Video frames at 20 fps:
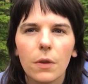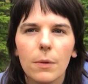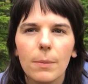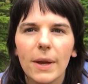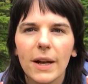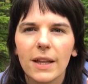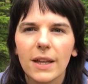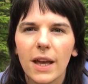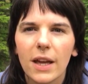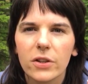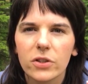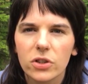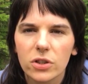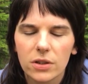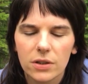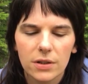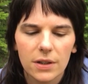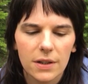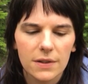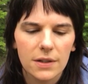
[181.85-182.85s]
the
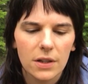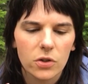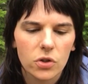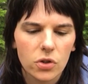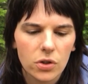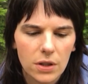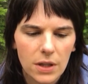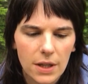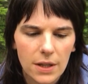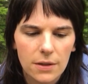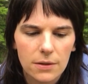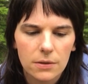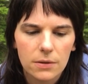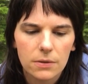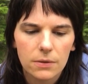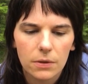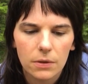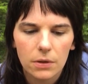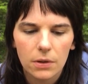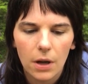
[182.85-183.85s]
medication essentially is
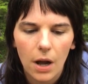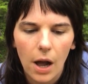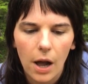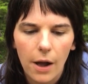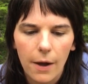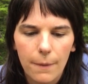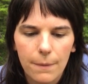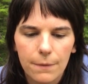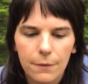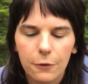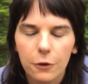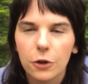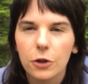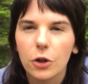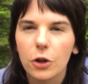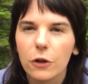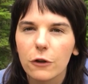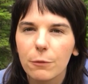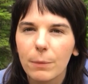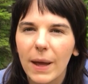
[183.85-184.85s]
for
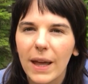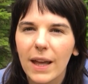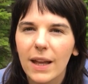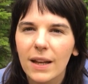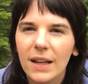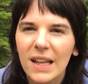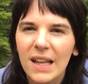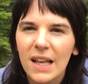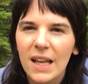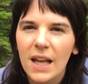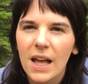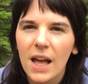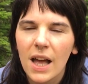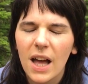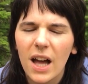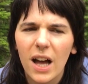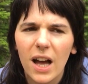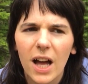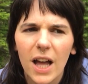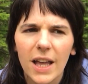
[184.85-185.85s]
nerve pain,
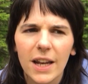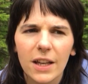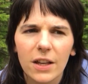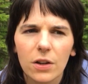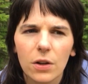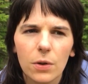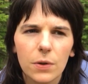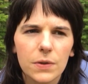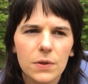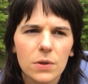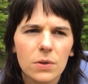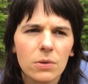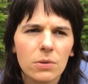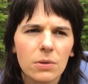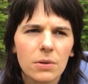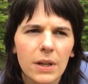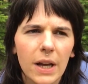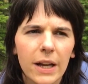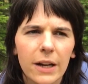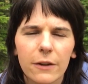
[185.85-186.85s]
and it can
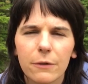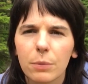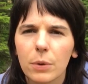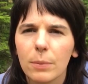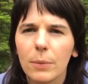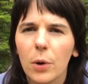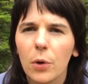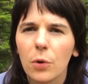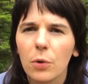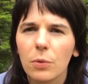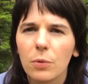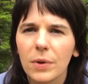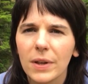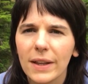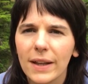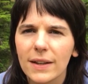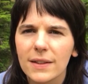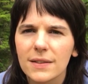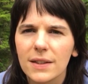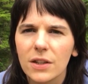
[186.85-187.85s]
also kind of promote
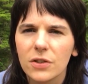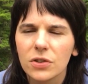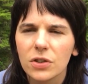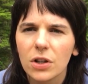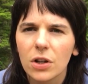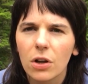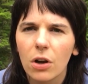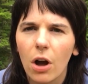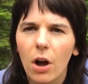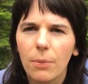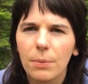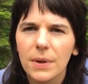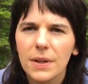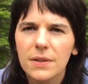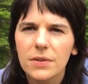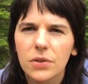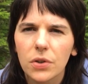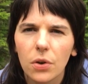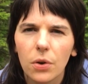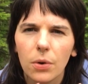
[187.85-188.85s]
relaxation and
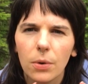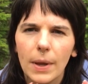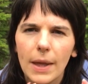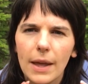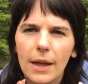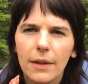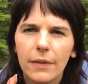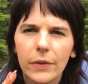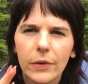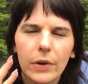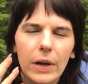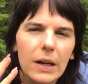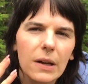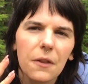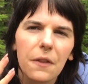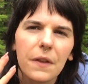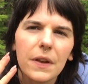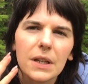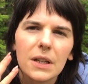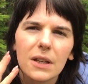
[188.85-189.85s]
calmness. So they're kind
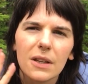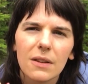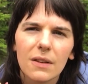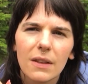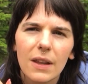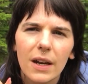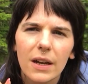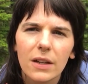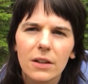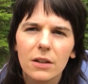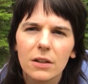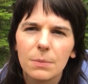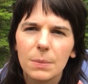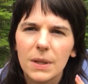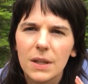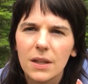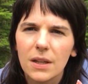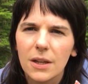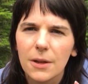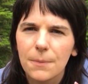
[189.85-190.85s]
of thinking that it could
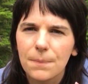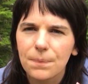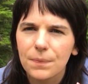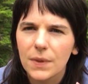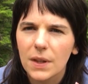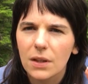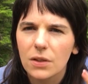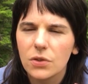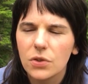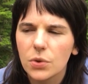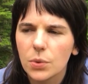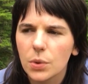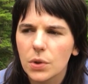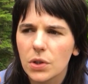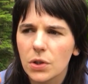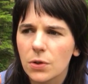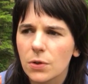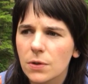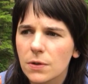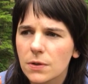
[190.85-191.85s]
be dual
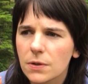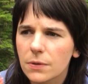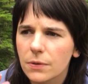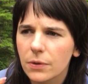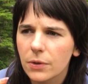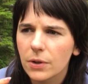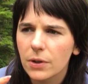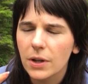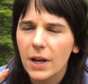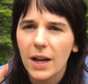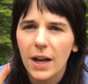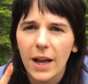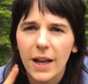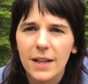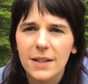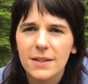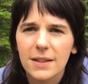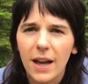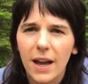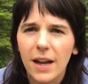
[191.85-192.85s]
use for
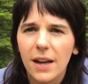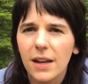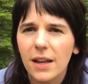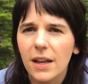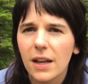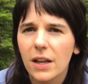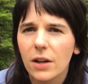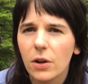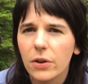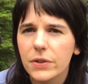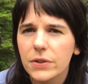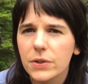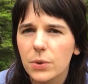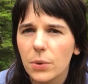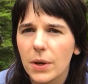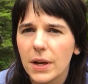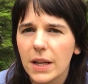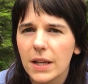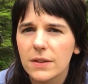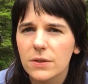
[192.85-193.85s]
anxiety and also
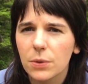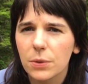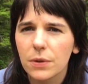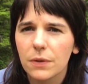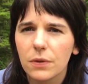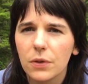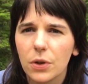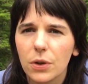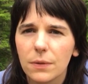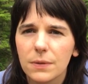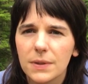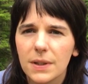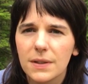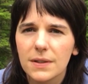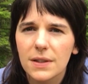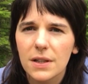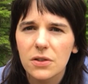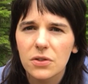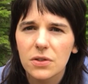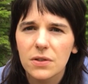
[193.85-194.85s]
any sort of nerve
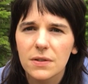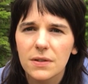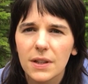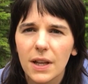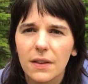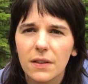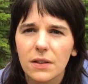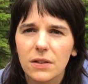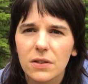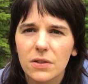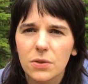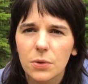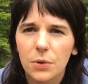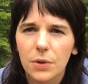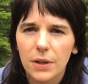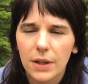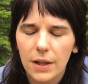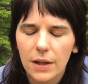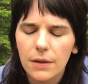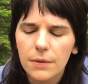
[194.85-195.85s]
sensations that the disorder
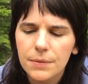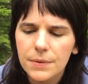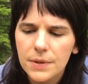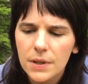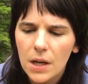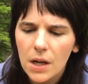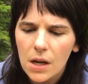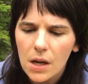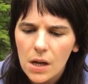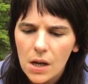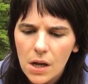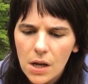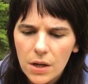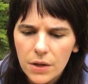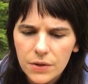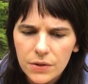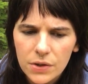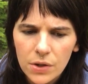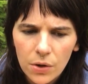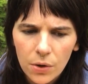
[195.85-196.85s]
gives.
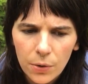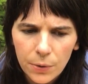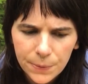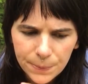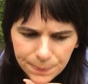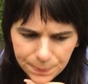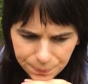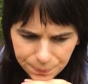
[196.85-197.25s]
So